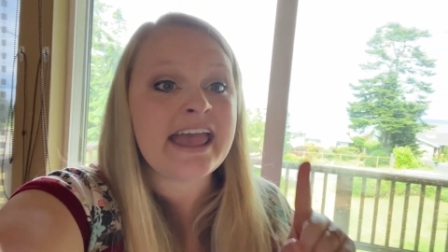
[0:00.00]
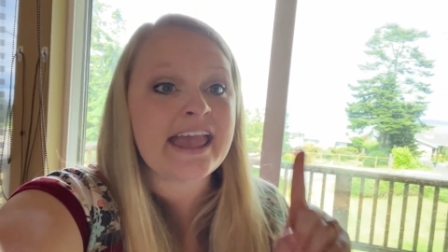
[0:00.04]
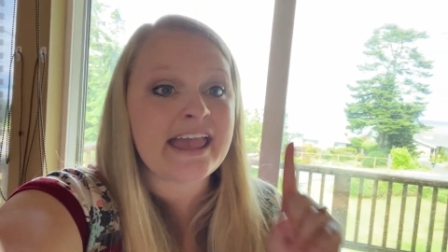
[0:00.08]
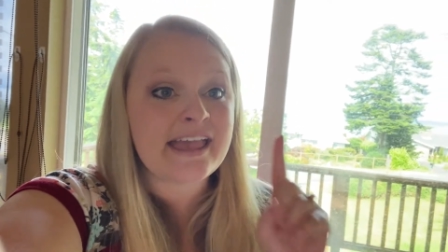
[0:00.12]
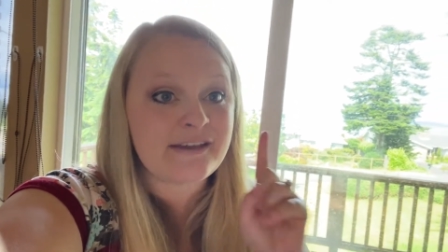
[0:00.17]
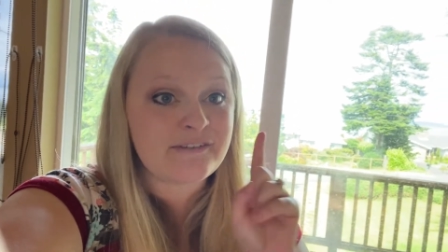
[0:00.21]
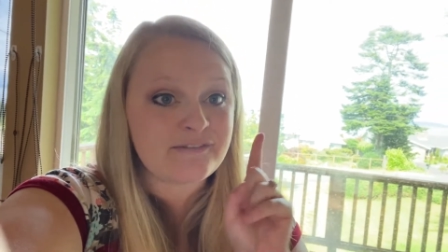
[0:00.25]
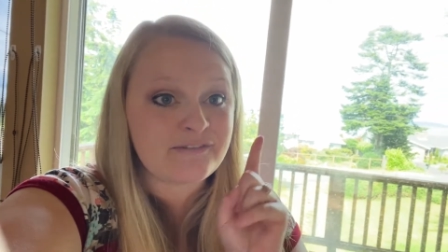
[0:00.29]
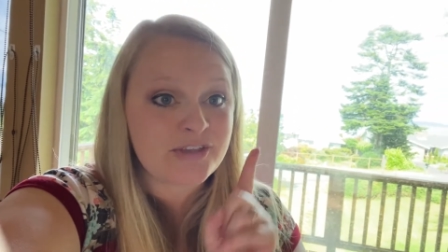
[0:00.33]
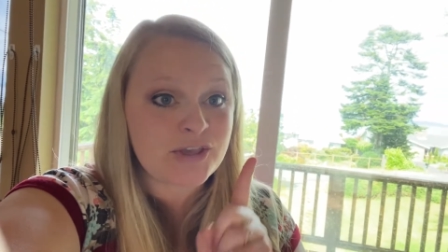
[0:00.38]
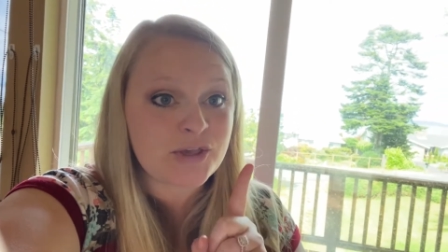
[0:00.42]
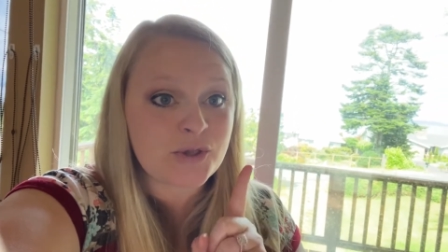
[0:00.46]

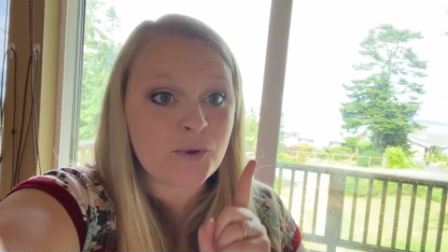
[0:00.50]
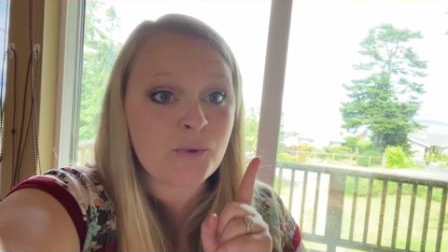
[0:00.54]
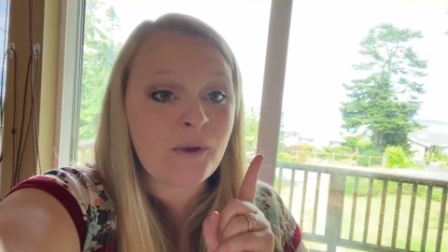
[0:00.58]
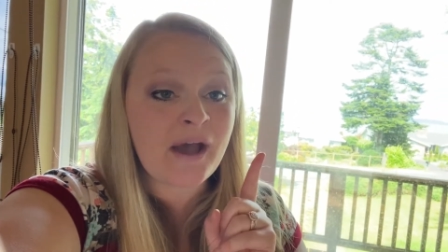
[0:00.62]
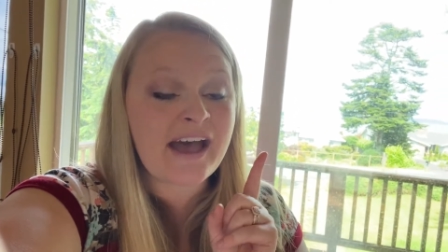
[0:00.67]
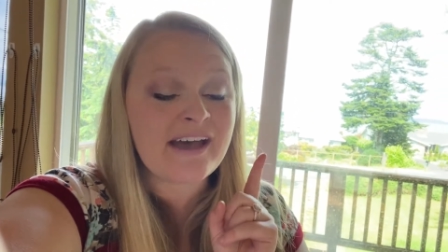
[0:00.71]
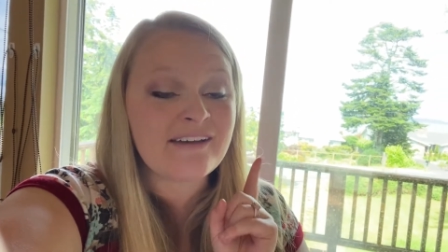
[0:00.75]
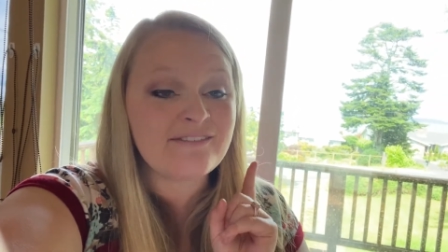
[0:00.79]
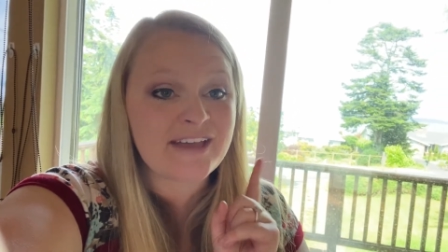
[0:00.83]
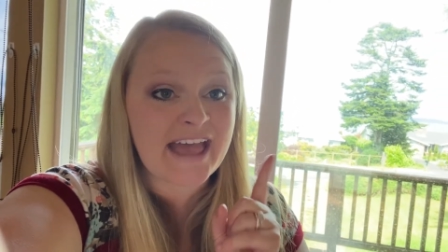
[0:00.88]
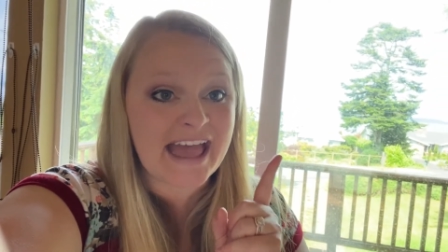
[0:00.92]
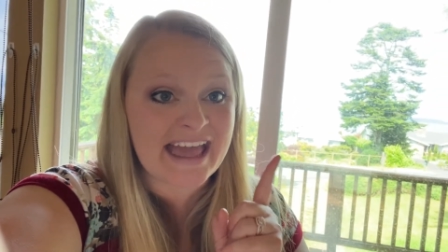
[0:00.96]
If you
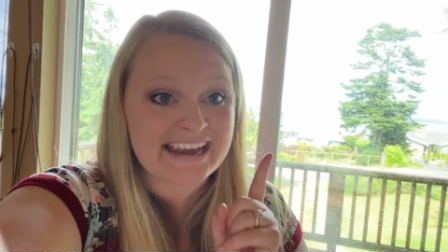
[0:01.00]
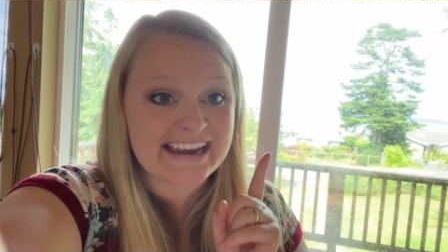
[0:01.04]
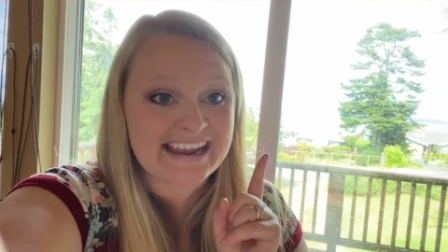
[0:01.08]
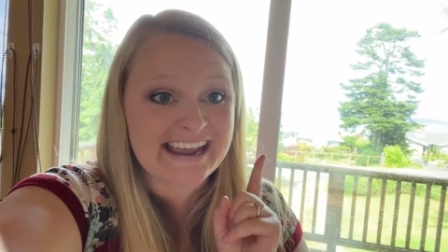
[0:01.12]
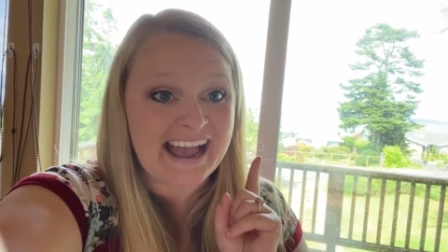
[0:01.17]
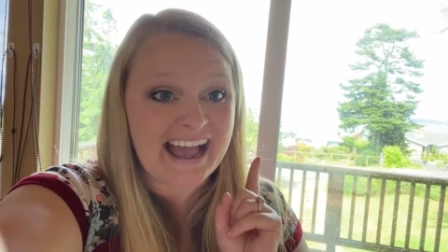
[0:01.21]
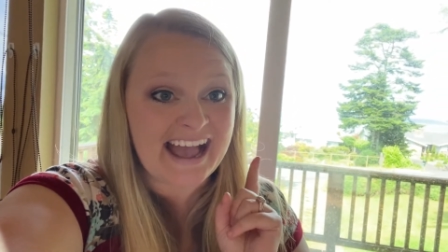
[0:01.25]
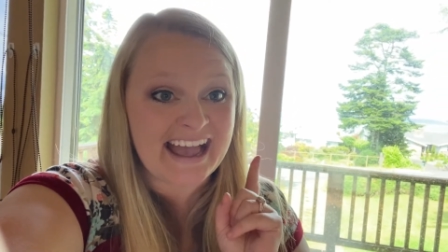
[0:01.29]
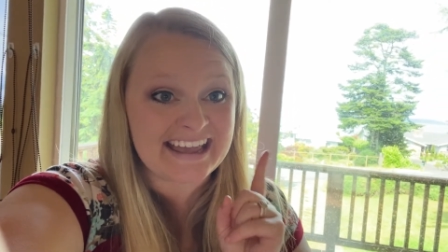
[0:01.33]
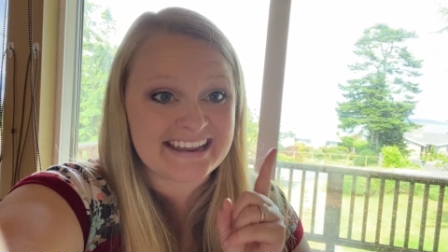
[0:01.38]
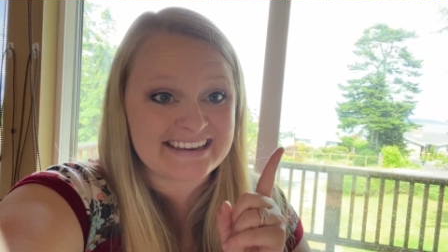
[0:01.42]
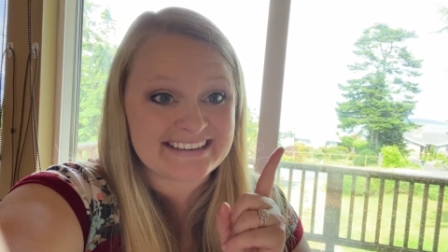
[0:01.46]
have any
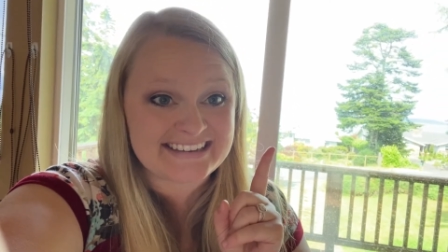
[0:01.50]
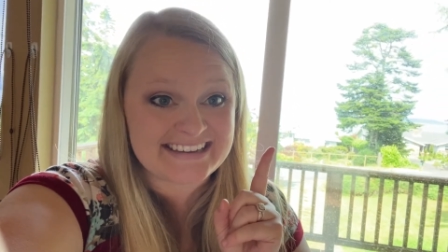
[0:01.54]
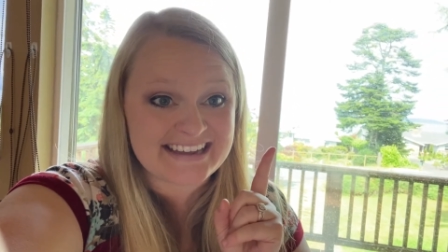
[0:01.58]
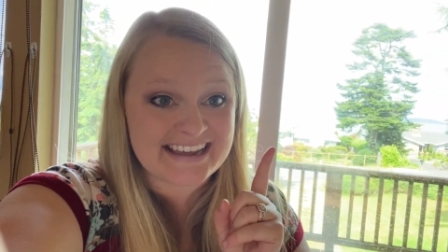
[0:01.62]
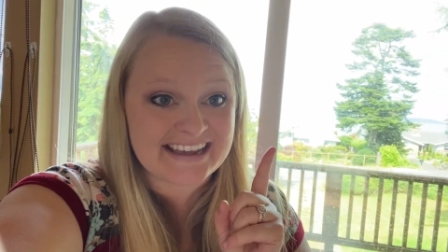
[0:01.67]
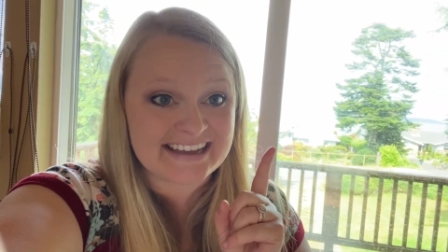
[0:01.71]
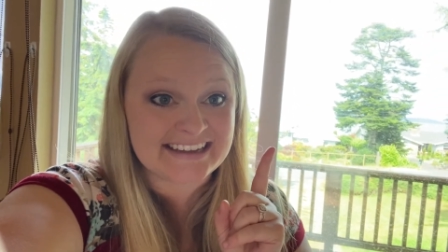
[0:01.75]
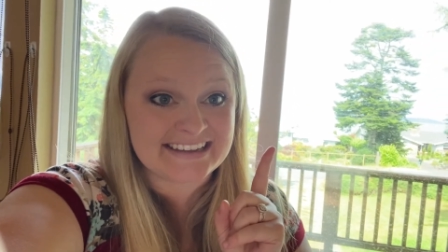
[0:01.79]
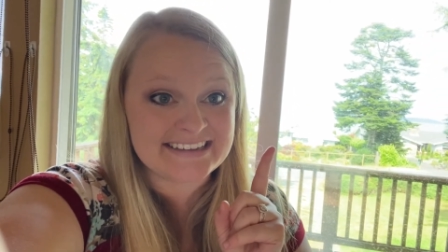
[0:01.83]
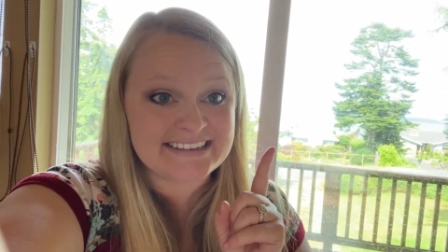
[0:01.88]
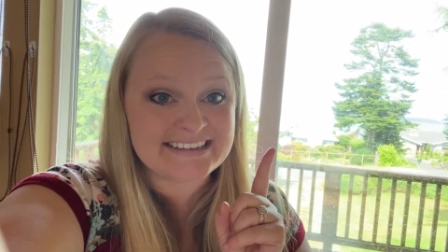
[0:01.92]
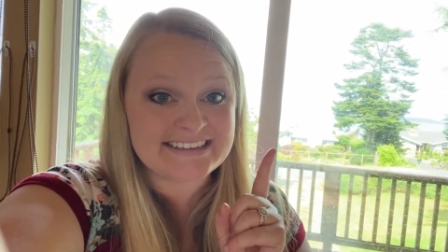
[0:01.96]

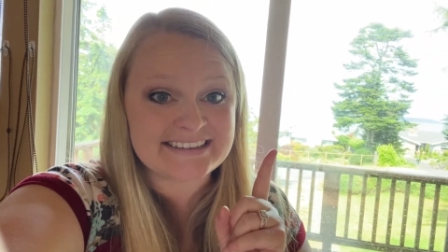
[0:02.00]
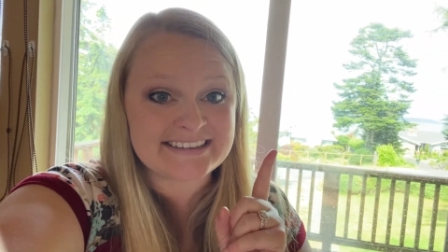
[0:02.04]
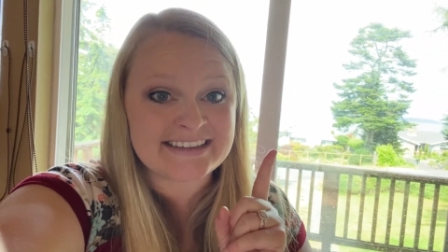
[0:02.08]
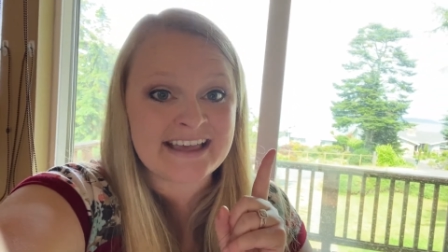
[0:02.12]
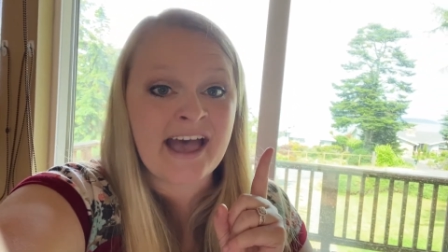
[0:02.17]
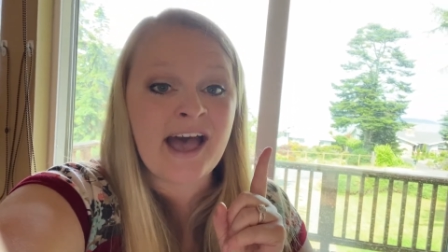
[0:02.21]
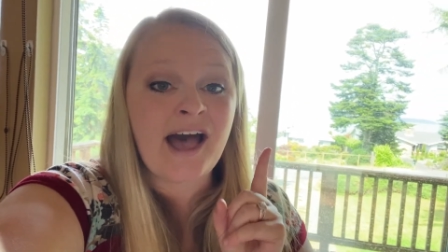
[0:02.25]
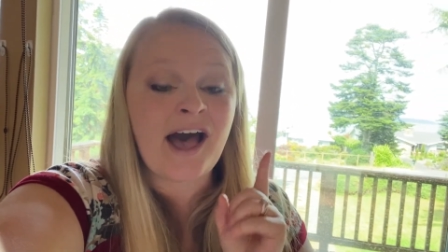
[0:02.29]
ideas